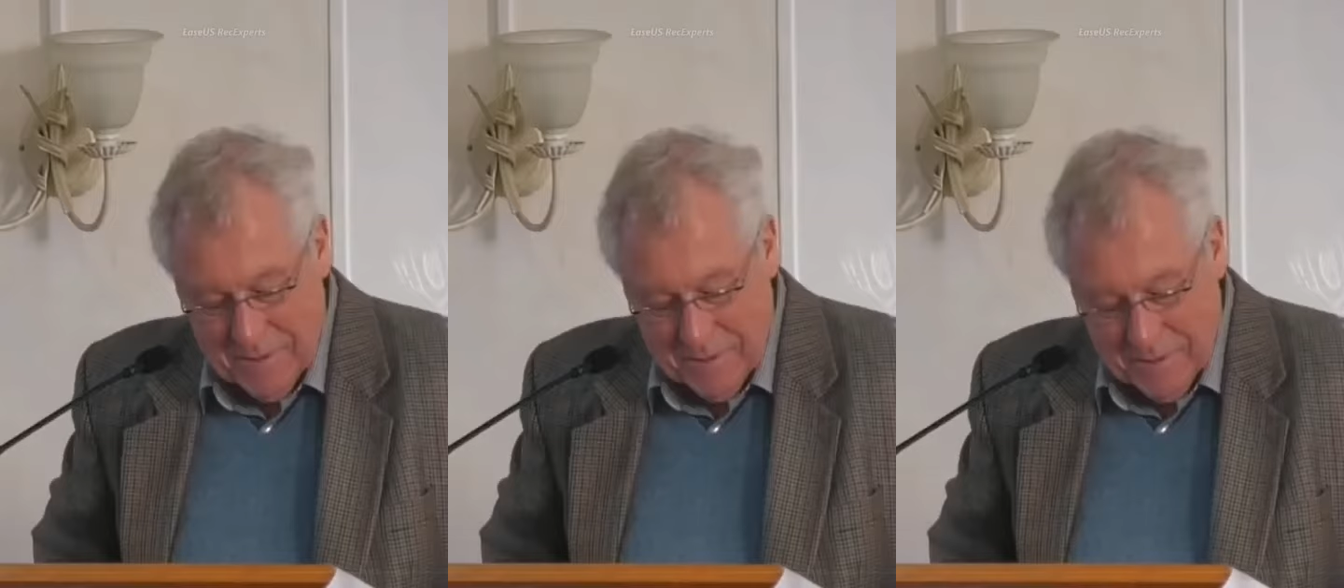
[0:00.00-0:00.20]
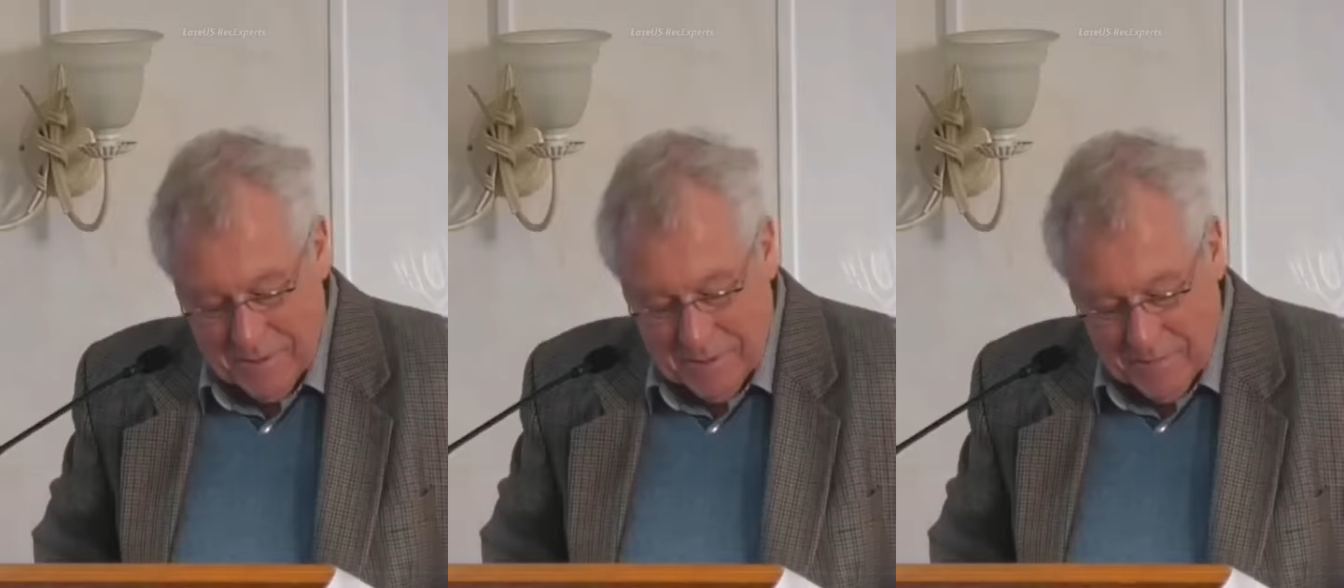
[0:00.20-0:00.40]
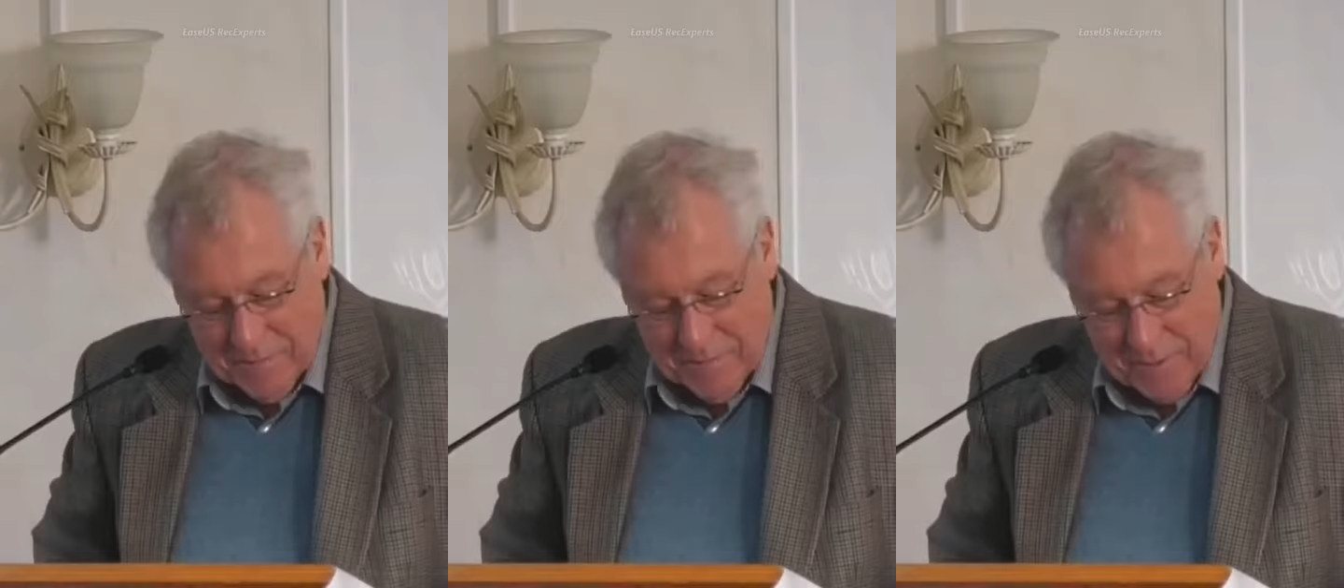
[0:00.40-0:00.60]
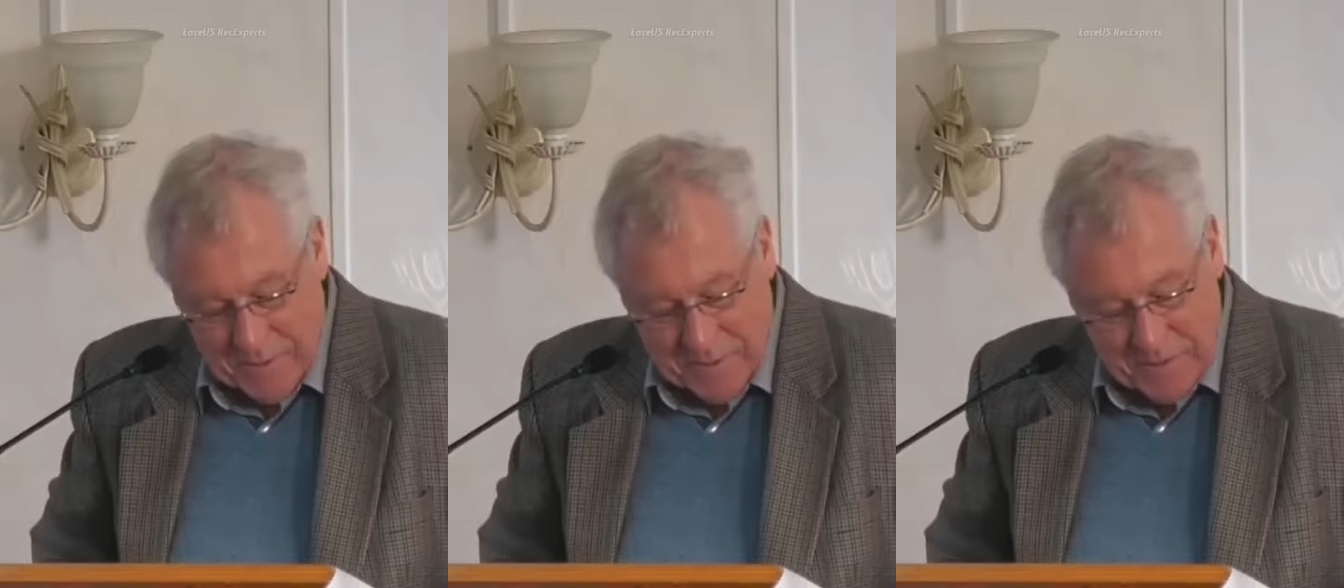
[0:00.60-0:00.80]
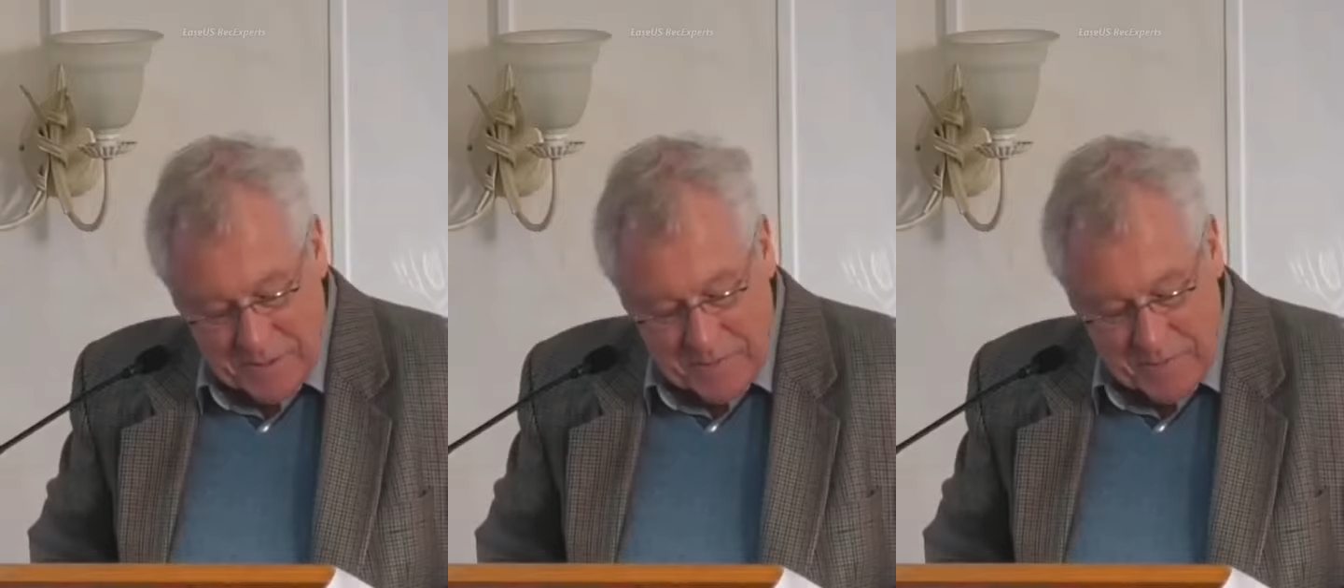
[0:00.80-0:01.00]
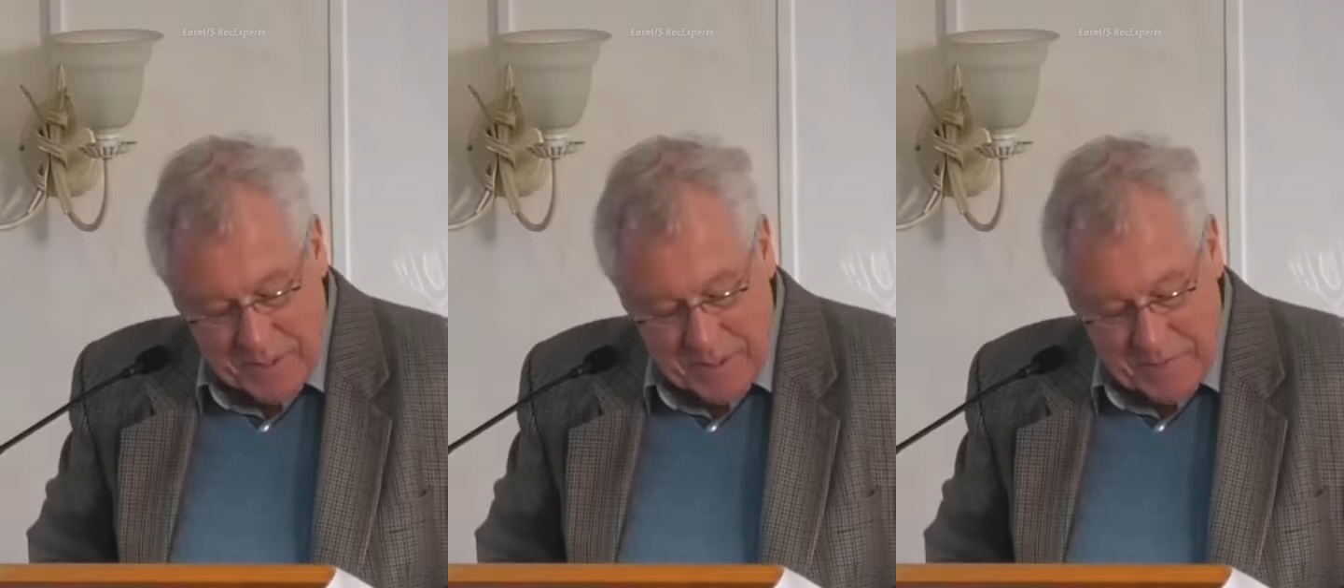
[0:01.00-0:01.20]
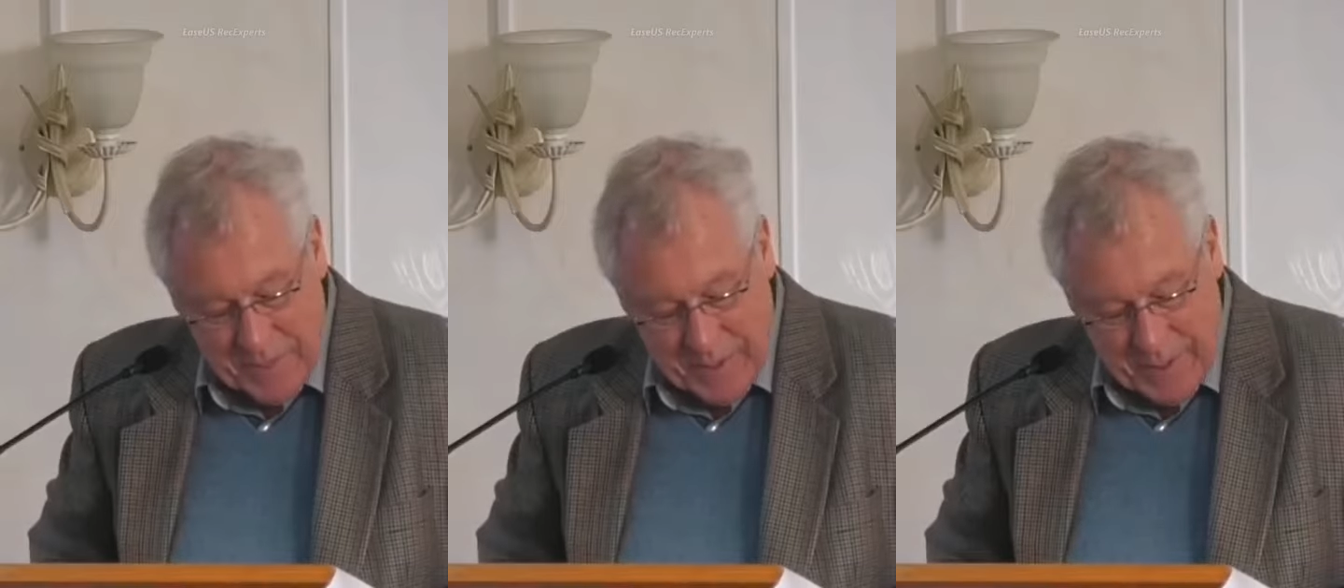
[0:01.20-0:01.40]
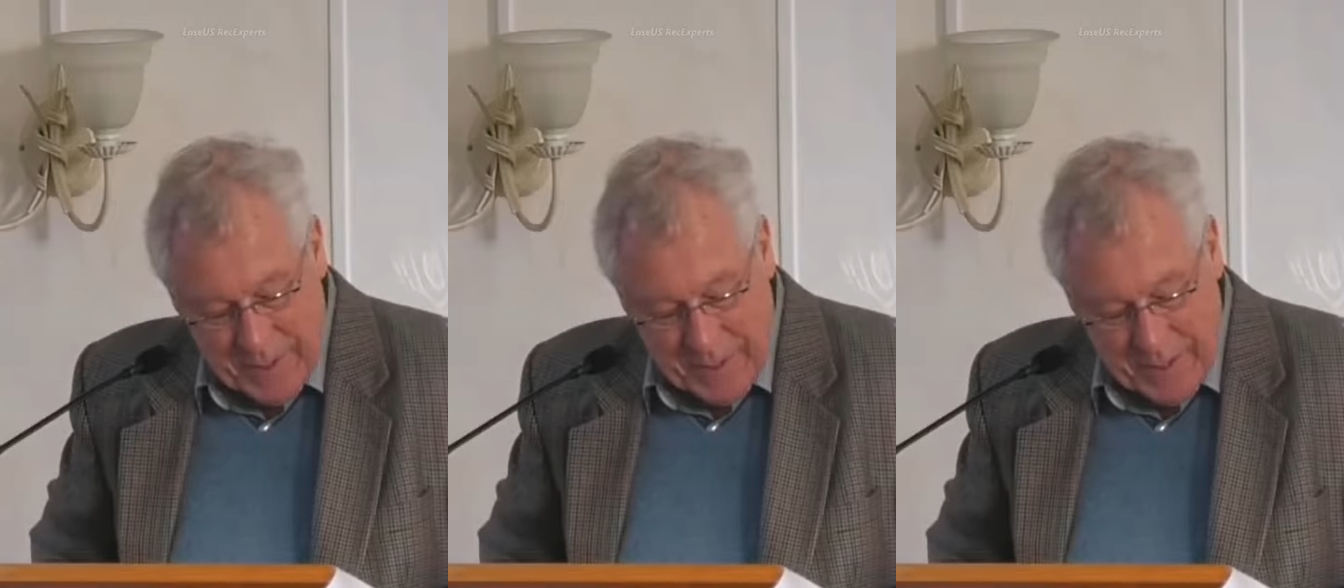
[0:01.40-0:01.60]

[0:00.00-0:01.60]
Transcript: This referred to a speech by uh,